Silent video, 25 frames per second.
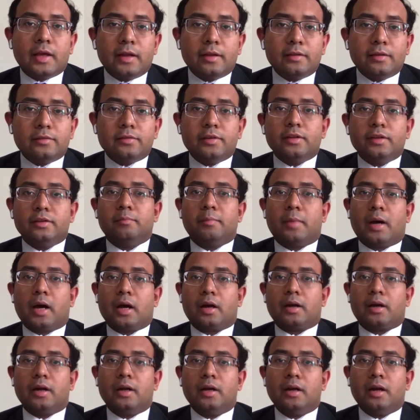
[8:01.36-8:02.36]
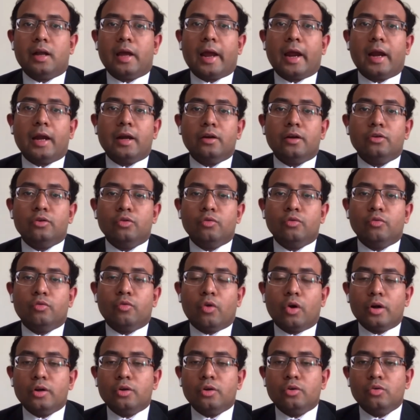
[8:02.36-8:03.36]
is this market and you
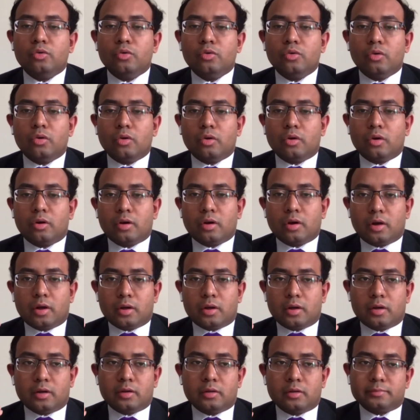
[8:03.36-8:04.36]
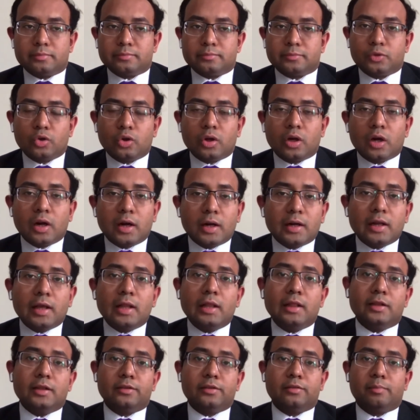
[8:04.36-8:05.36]
want to uh, to curtail
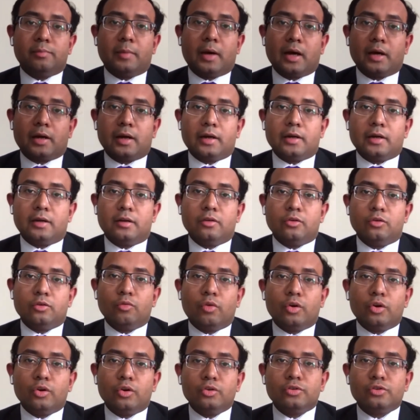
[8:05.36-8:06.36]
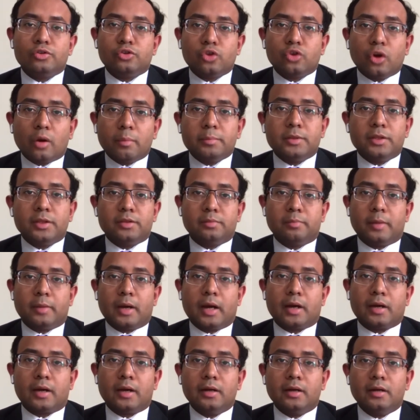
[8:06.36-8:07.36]
this market, you want to stop this
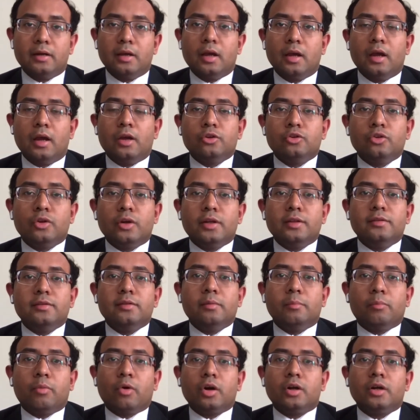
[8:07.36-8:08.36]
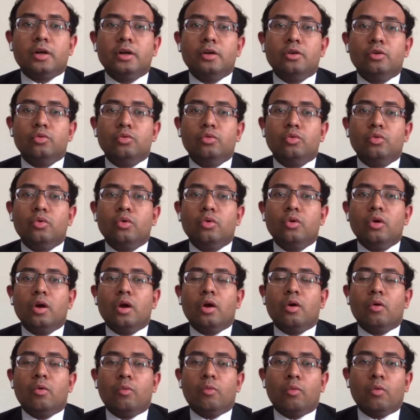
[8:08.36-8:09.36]
market. So it is important to
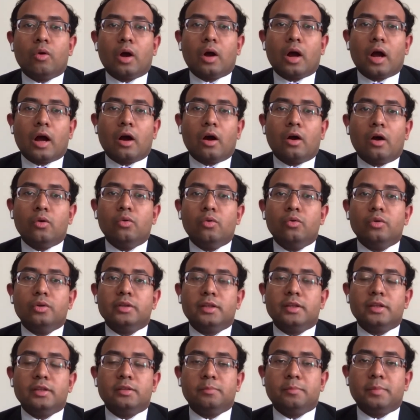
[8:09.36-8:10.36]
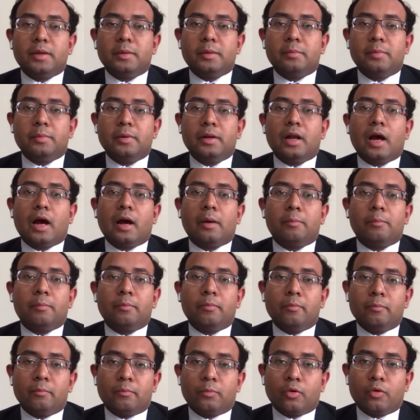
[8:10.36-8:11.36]
know how these people are
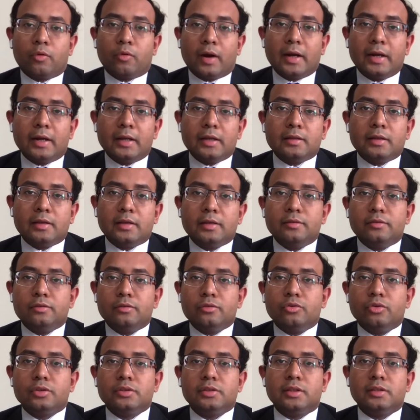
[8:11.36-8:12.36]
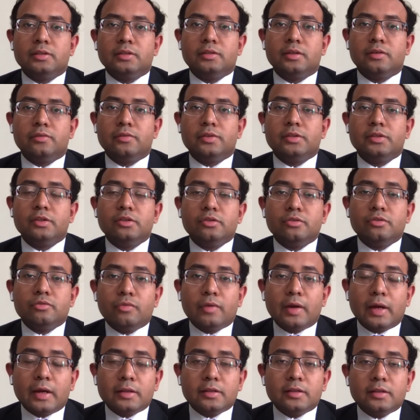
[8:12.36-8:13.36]
providing these goods and services,
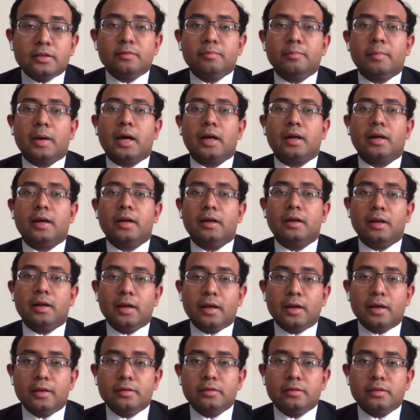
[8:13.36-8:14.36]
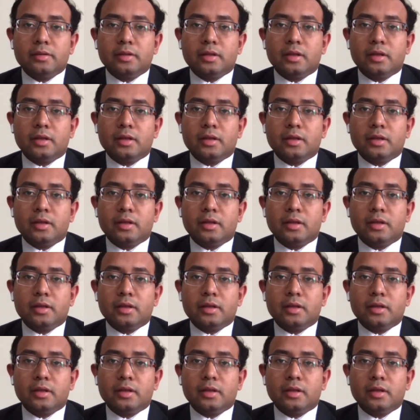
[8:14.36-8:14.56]
where this market is,